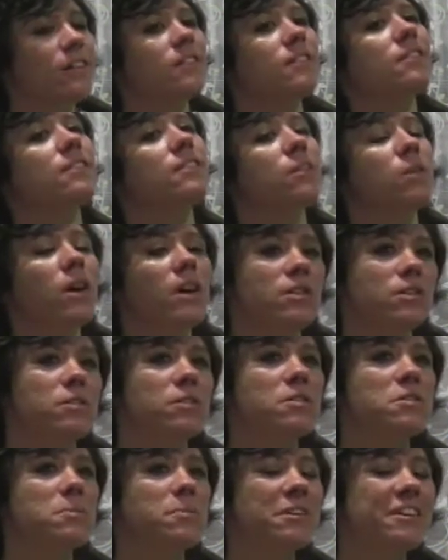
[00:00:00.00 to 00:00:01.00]
so hard to
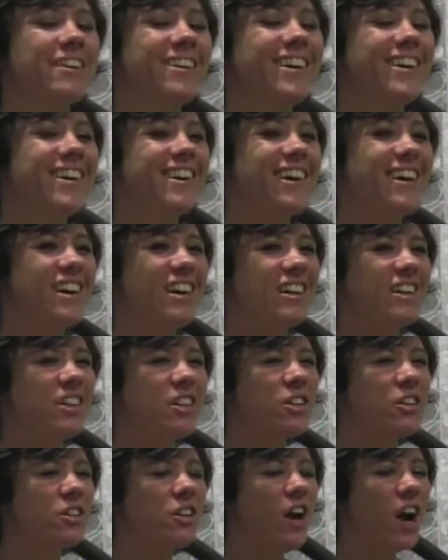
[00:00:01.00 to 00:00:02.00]
explain.
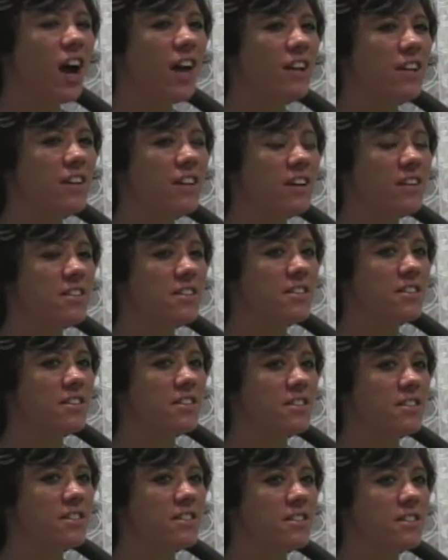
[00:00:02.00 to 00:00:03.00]
You're not
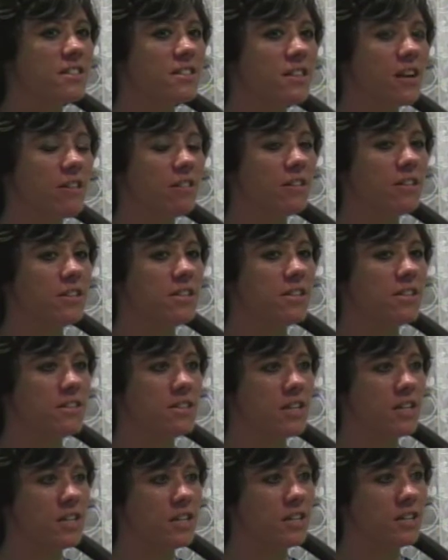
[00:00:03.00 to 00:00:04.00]
necessarily
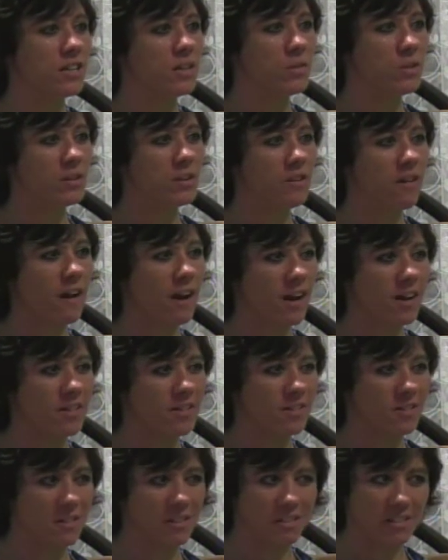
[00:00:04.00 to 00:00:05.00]
seeing it with your
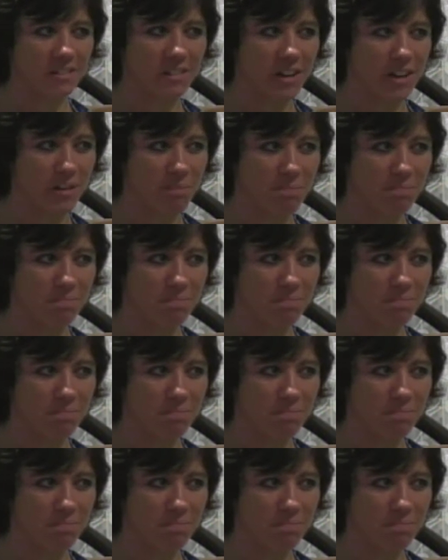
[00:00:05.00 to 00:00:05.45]
eyes all the time.